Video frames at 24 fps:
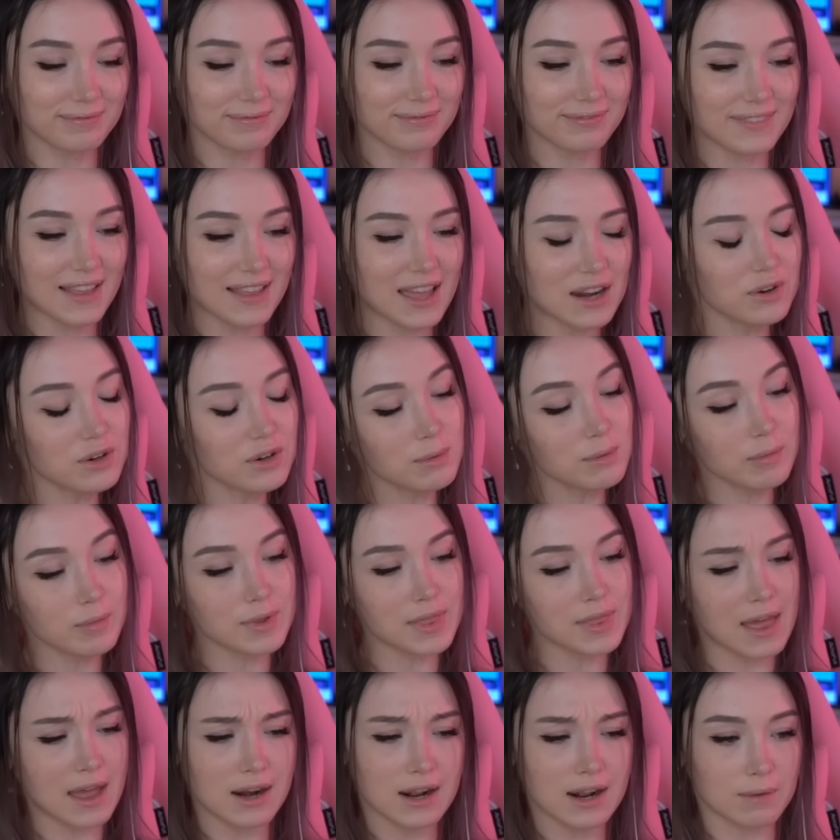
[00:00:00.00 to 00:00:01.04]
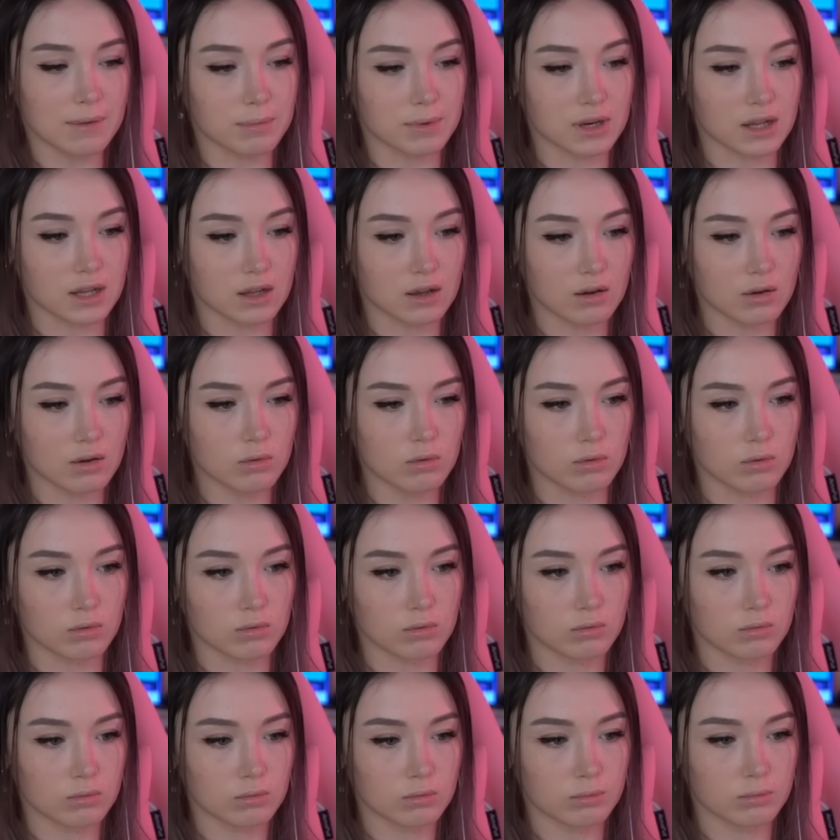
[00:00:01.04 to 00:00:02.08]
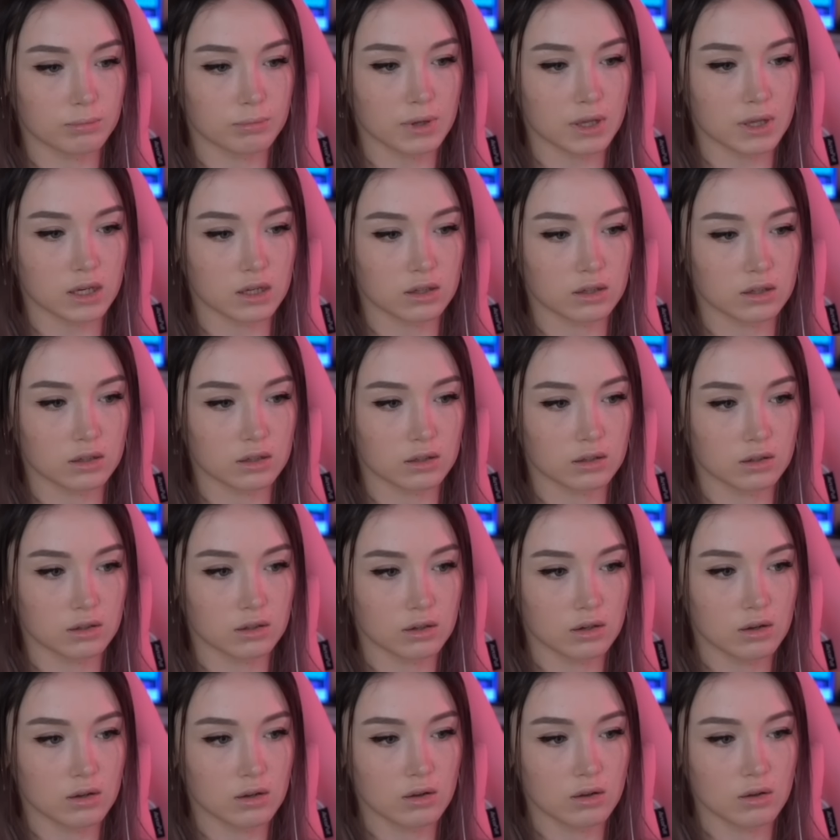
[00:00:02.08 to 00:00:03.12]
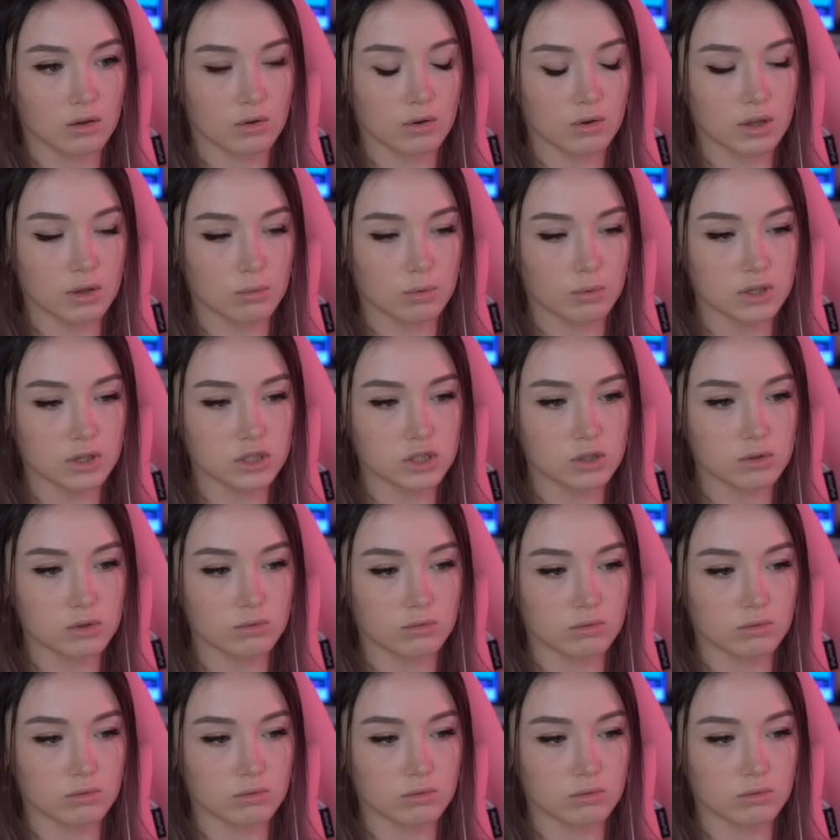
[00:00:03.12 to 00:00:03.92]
I don't remember that happening. Oh, but... Okay, why don't you...